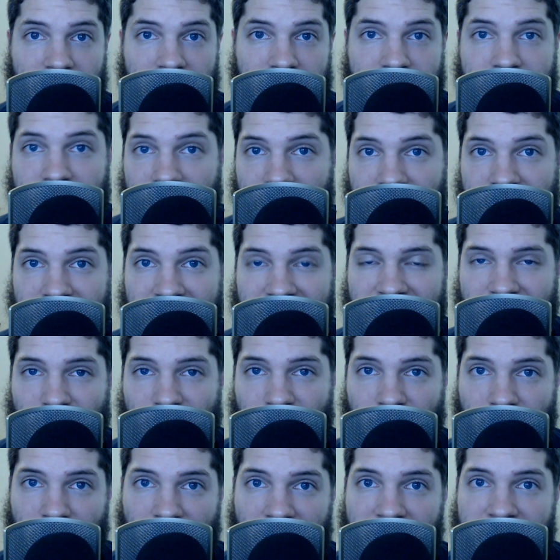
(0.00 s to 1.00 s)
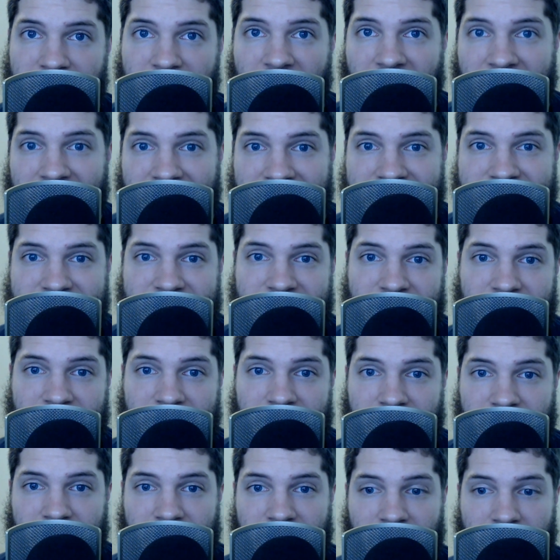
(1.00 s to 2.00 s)
you'll get a rough idea
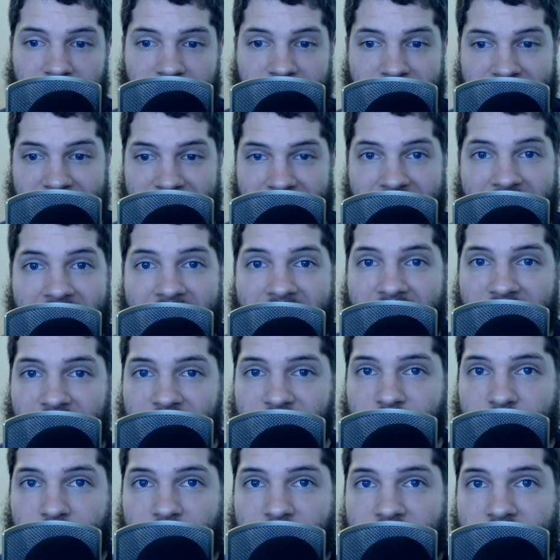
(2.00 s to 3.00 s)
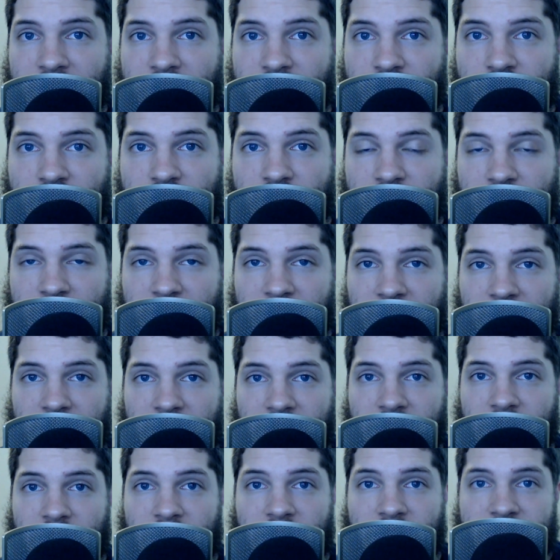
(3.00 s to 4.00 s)
of the average
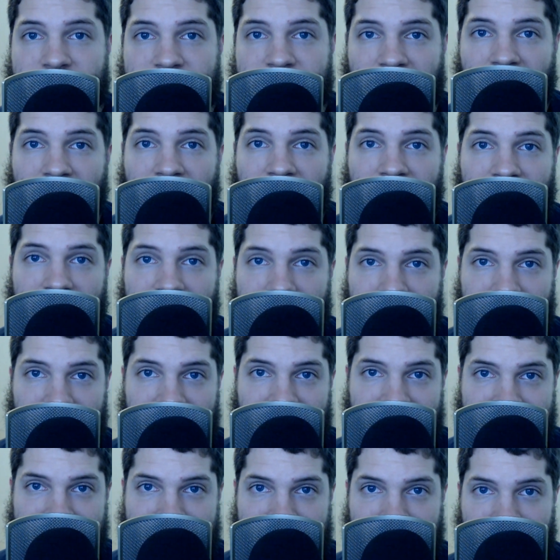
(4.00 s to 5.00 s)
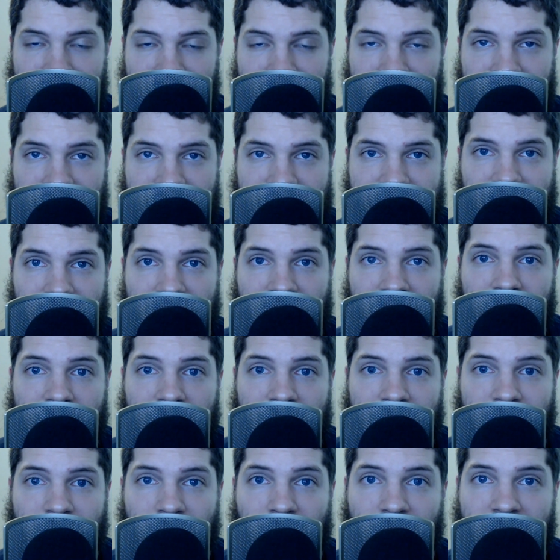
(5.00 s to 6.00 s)
time it takes
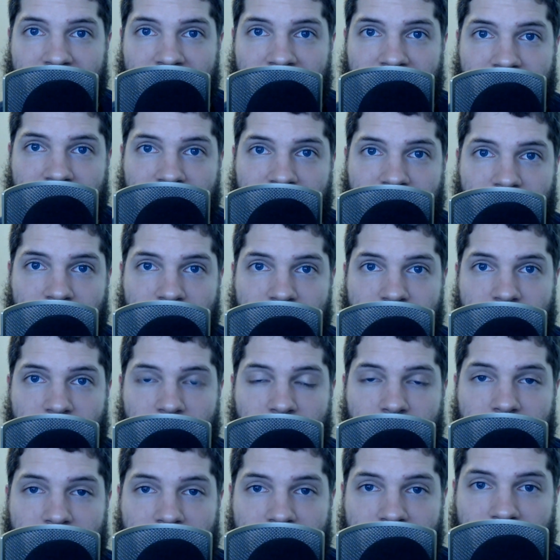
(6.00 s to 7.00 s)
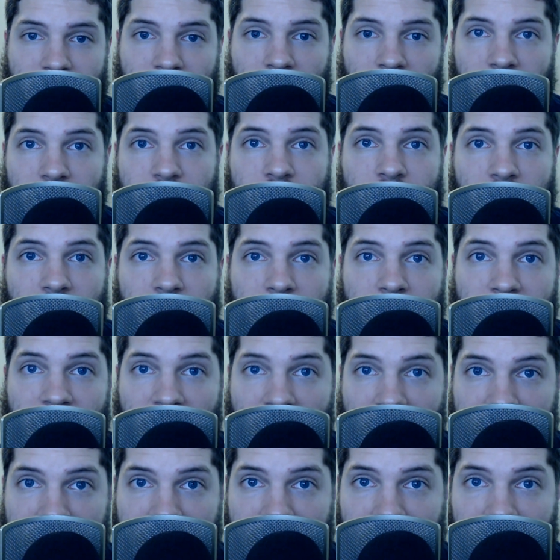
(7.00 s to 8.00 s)
for a YouTuber to go from
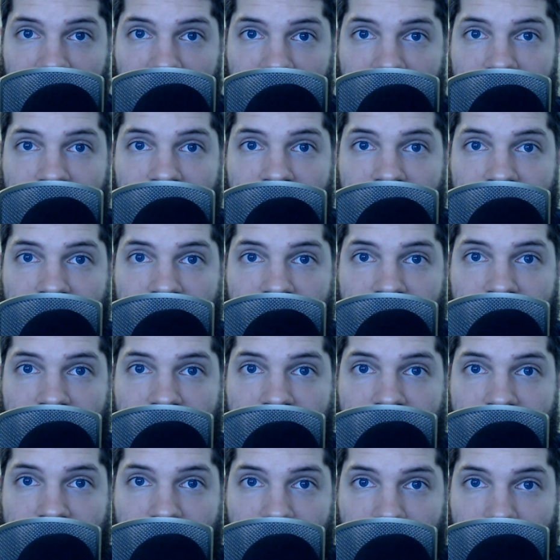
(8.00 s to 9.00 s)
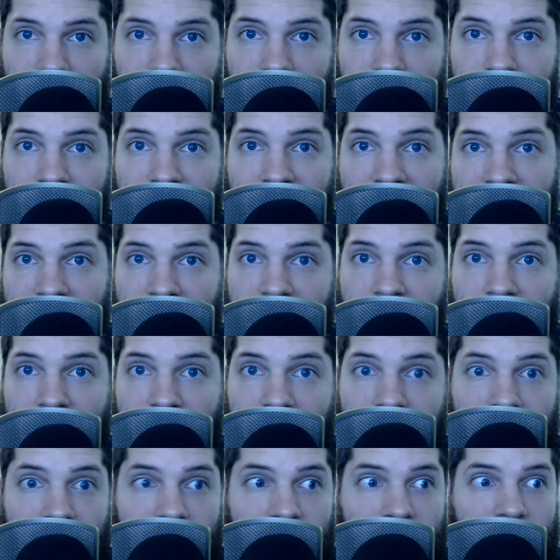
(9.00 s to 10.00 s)
nothing to making
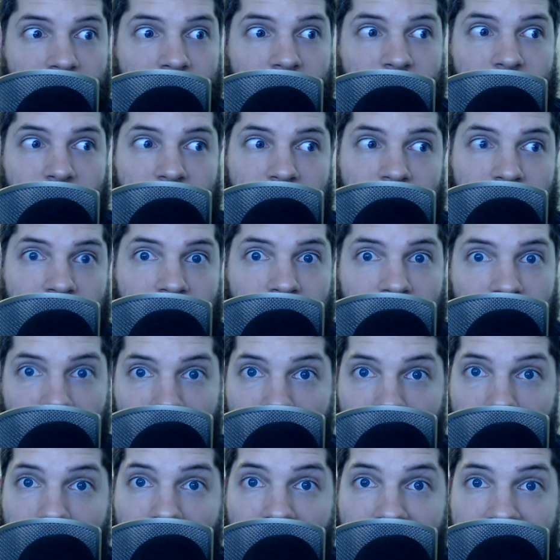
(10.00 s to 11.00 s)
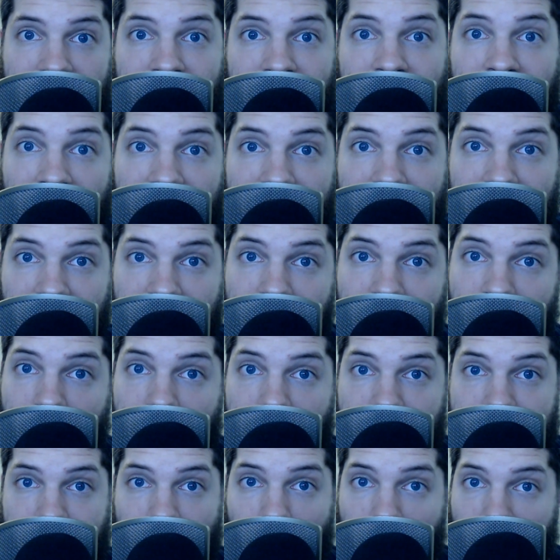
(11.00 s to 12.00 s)
the money that they've always
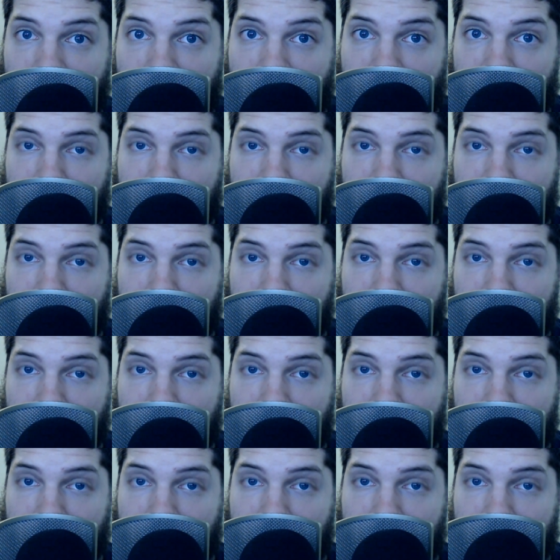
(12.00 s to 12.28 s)
wanted.